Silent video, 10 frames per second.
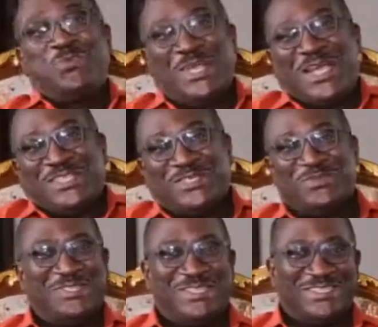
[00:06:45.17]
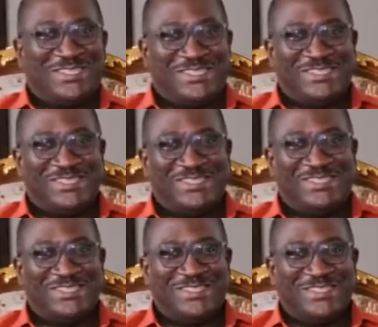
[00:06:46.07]
wear Achimota
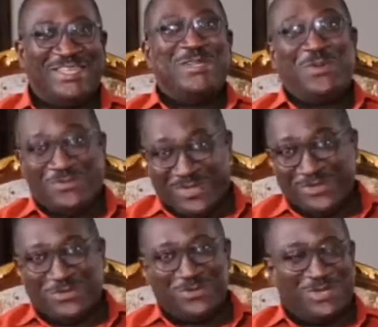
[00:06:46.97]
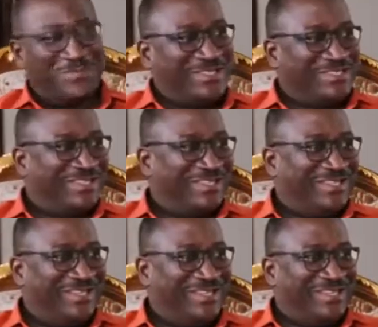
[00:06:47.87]
sandals. And they were very good, I must say.
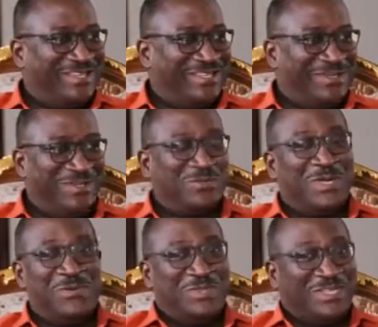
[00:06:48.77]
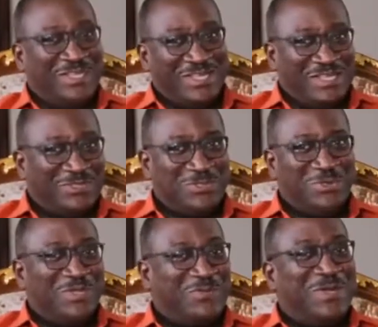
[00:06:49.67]
Yes. And there was one with leather
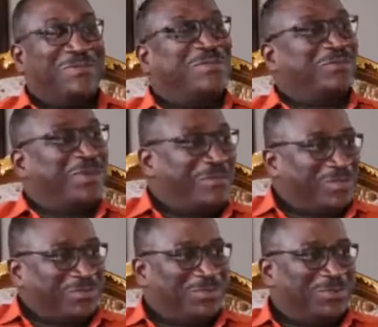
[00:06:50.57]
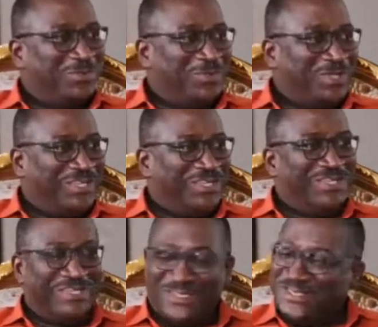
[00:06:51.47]
sole and one with rubber sole.
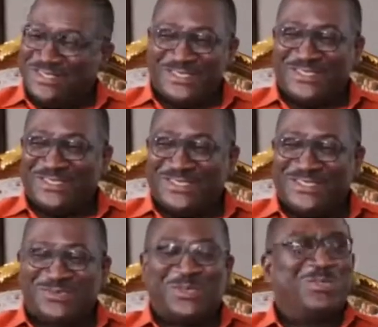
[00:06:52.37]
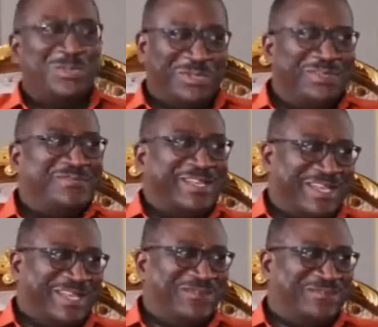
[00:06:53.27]
Yes. Yes, yes, yes. No, you lived a
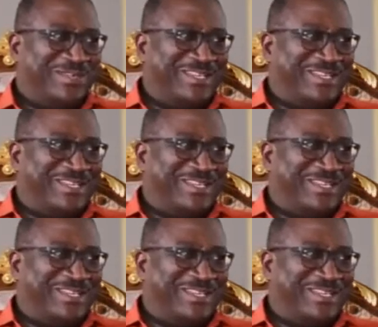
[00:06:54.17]
life.